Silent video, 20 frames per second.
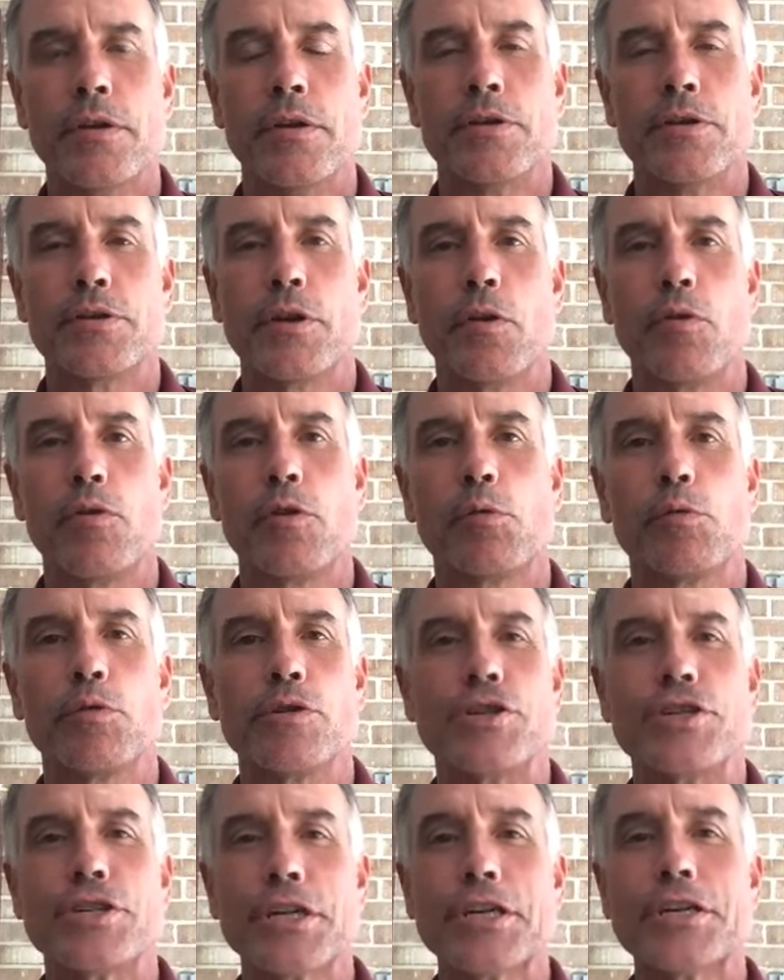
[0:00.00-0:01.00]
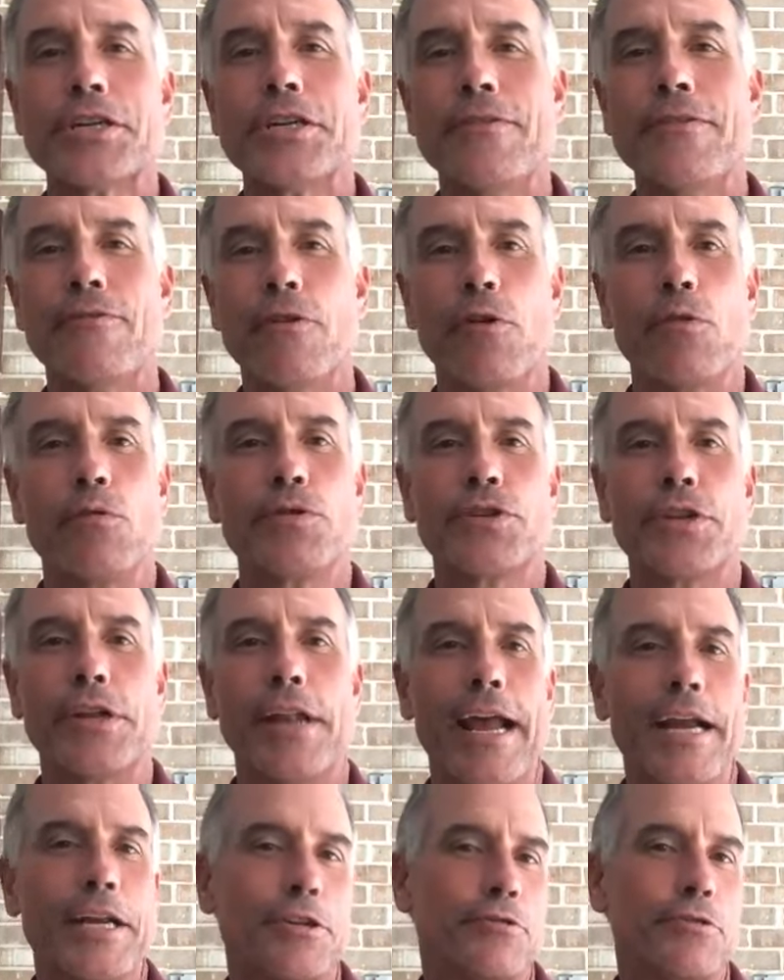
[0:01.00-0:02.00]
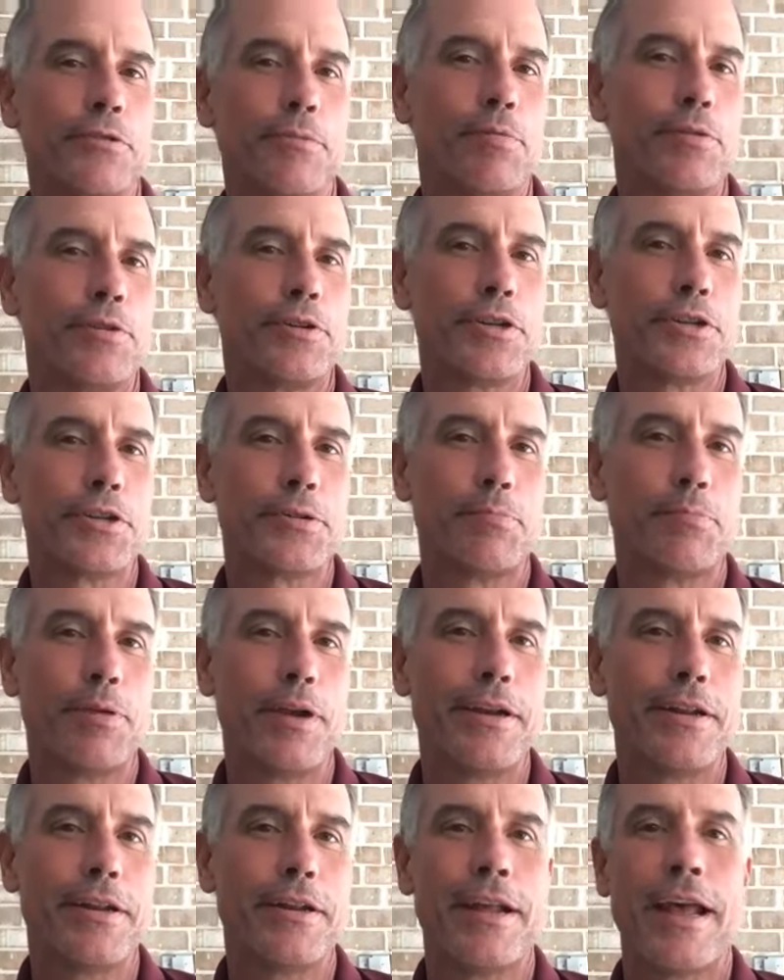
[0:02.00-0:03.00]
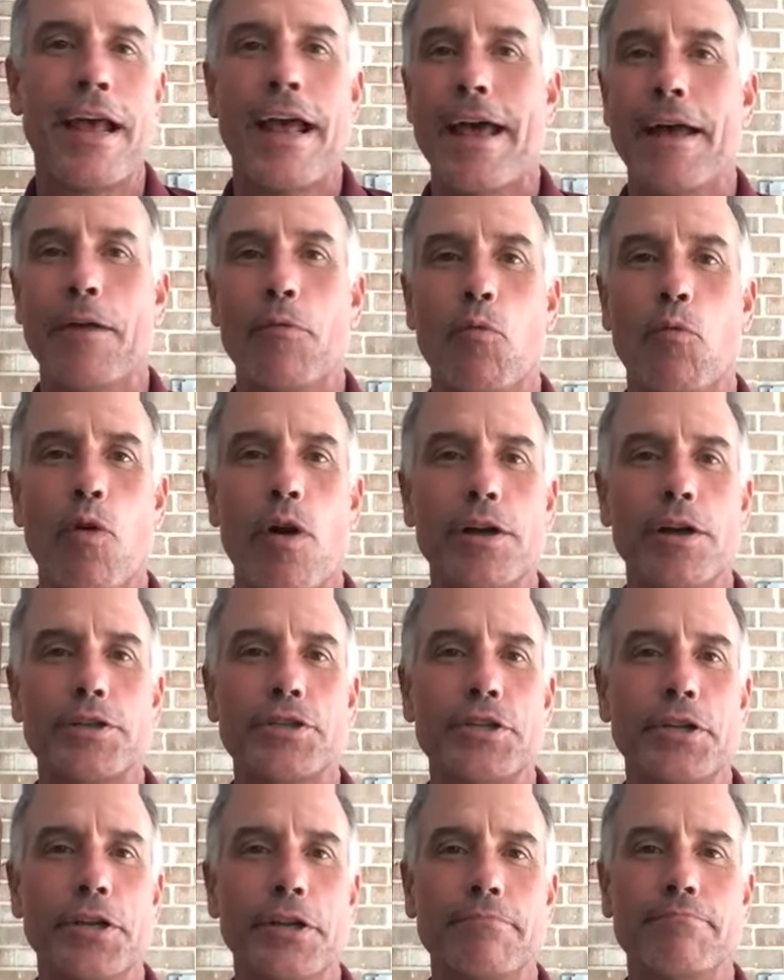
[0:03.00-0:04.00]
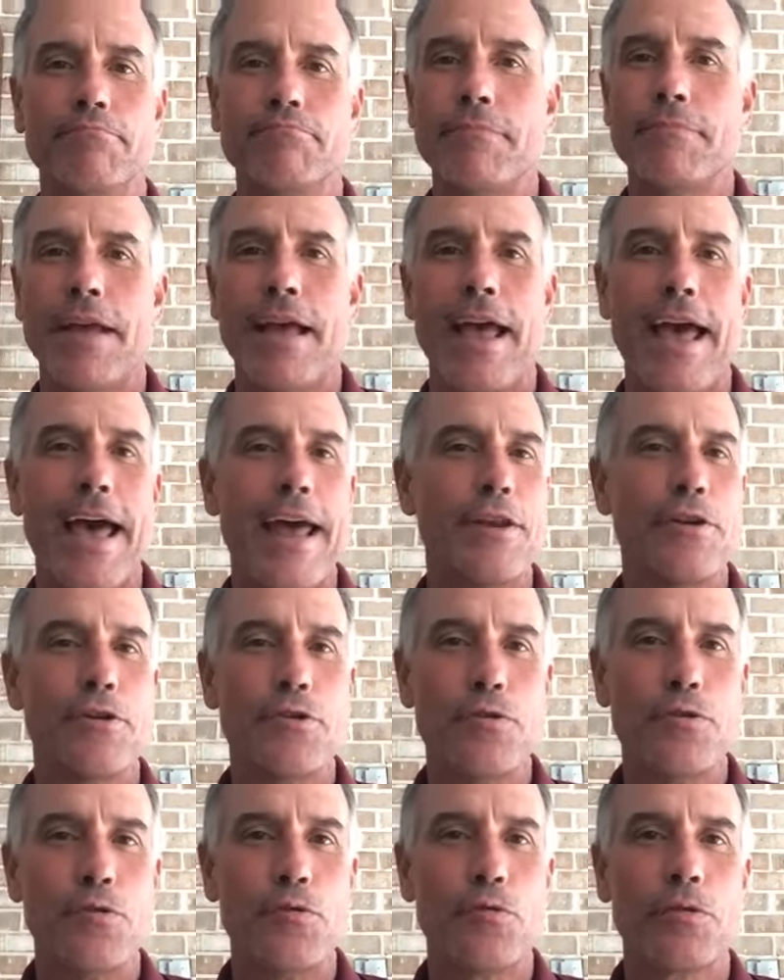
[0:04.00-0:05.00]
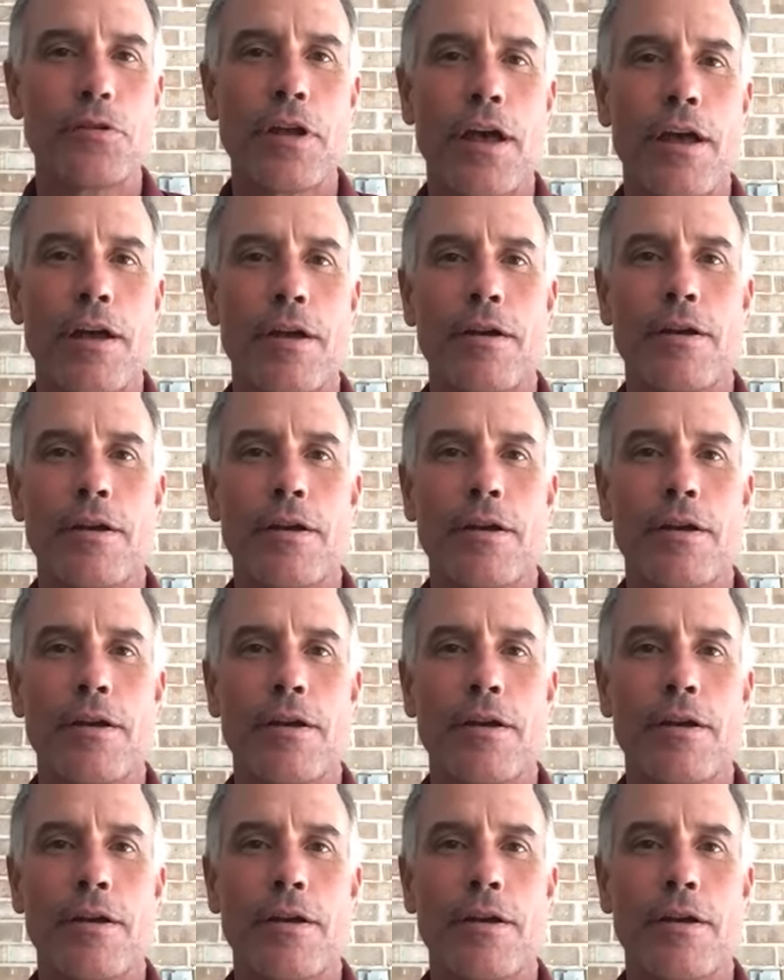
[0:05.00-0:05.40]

So there were 60 folks that actually participated and watched it at noon,